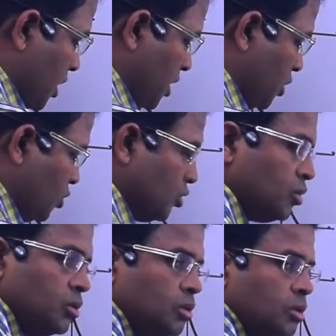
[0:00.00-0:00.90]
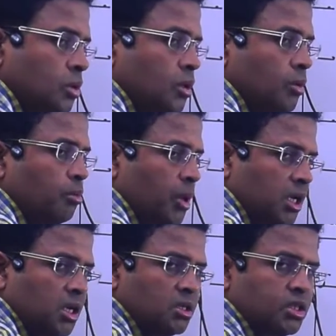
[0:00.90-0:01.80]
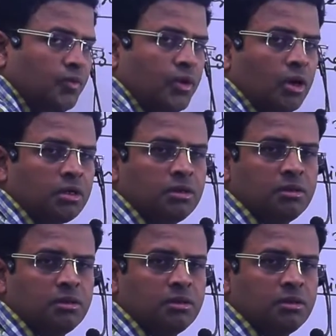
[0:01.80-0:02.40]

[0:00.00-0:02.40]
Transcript: into particles of rock.